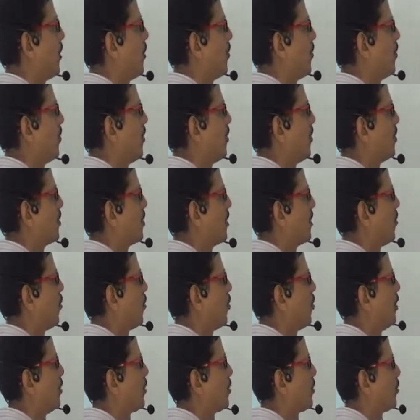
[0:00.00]
Today we will
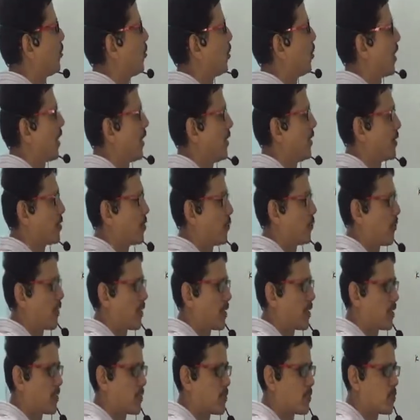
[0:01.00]
see only two kinds
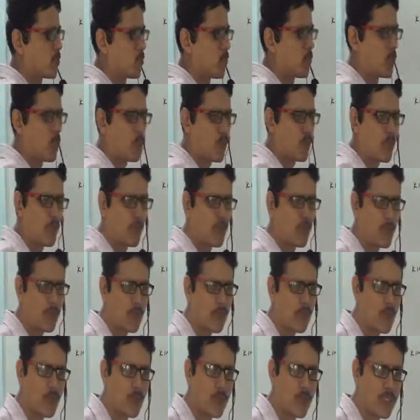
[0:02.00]
of vectors. Tomorrow
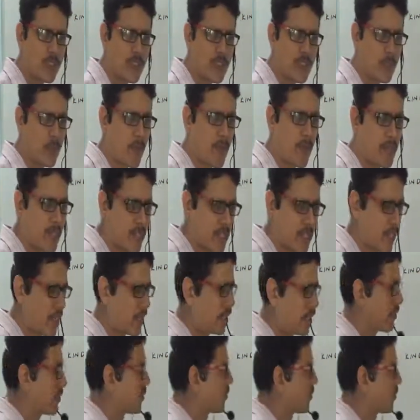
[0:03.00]
we will go for the remaining